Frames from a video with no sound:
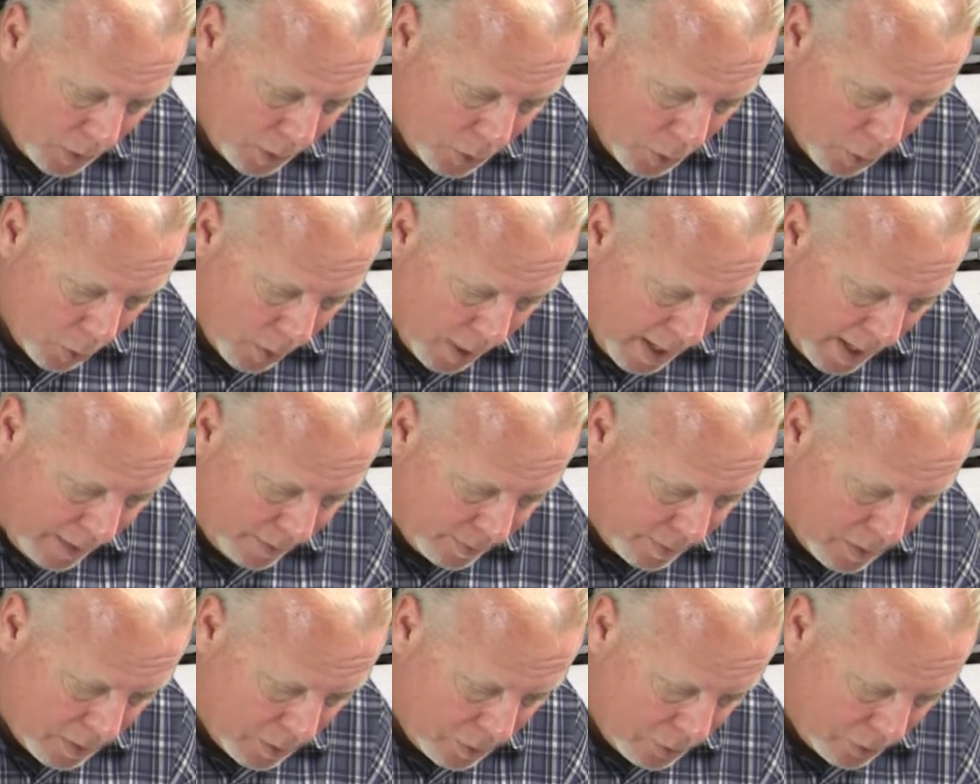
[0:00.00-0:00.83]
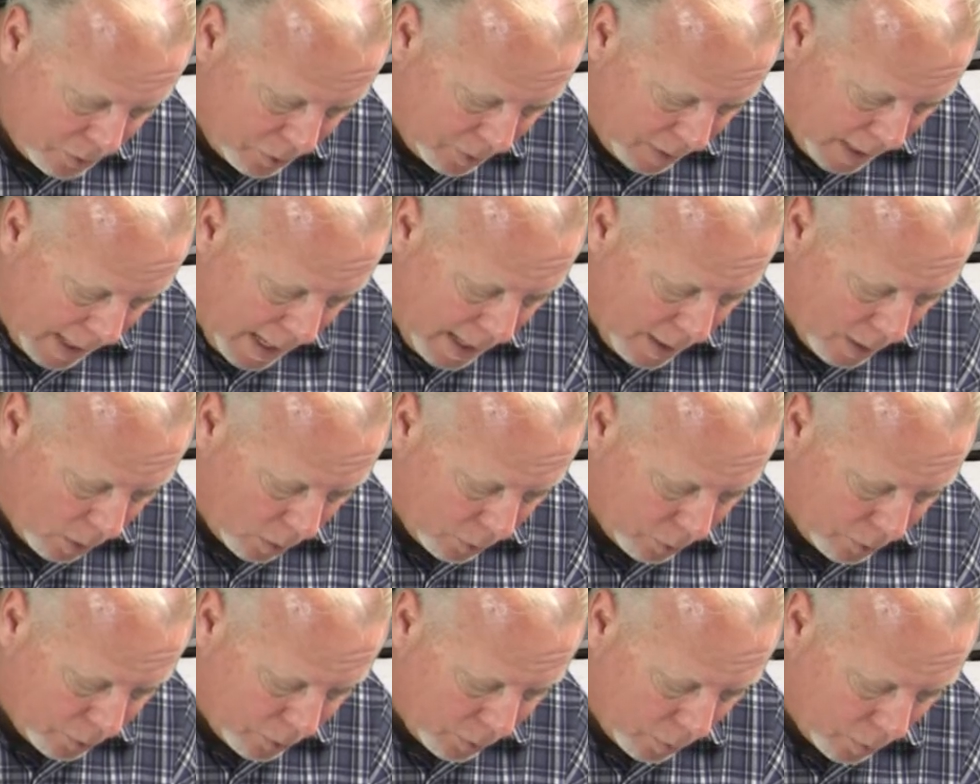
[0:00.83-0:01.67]
your 1/8
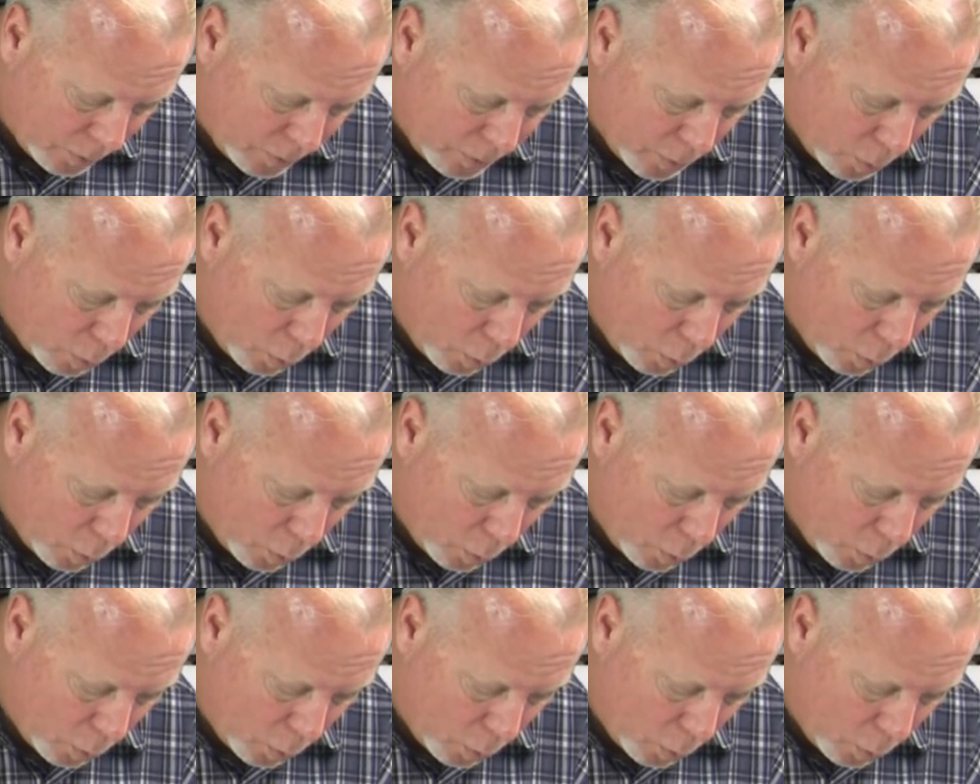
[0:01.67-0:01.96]
scale, so it's